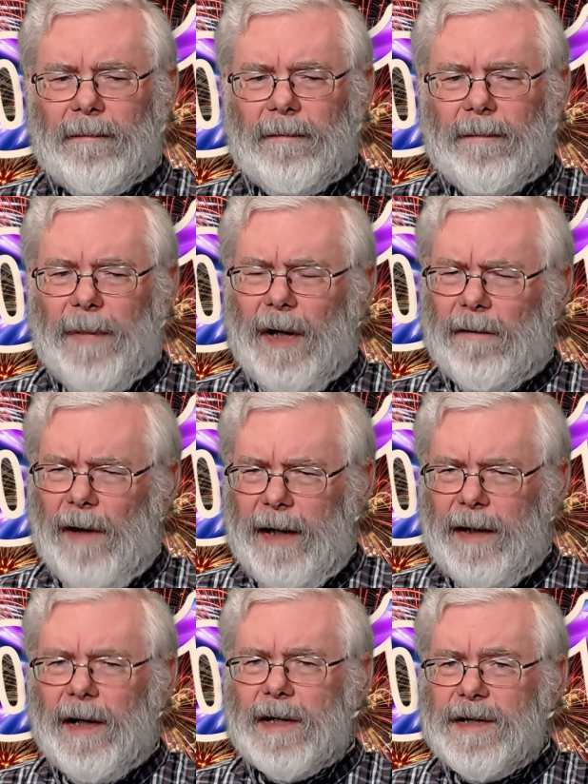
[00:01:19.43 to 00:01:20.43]
Being right
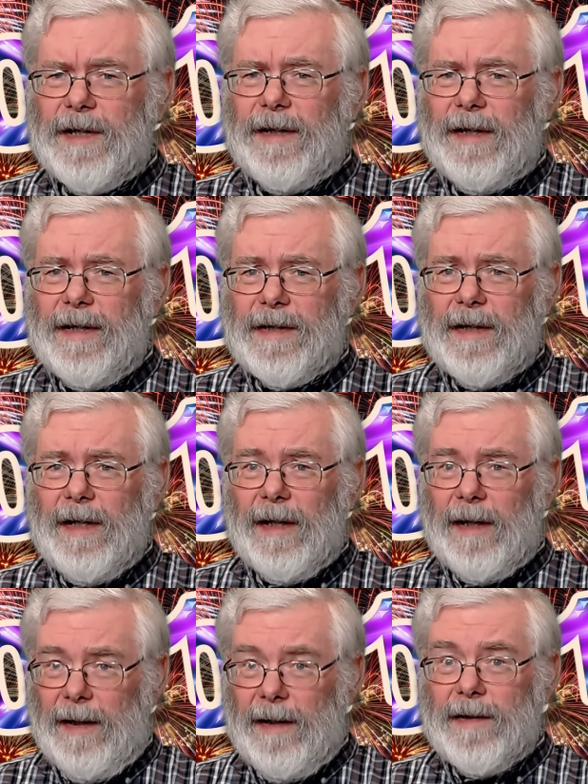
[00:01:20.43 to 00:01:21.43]
next to D.C.
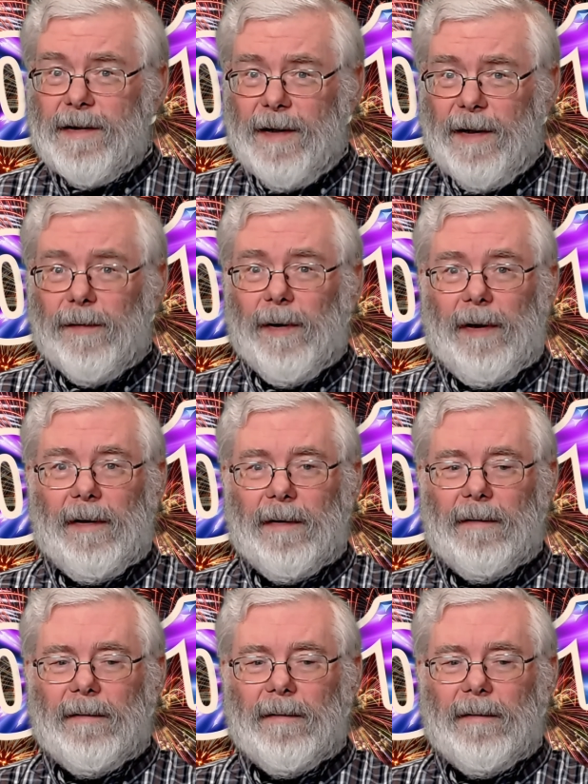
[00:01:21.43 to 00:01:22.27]
is different.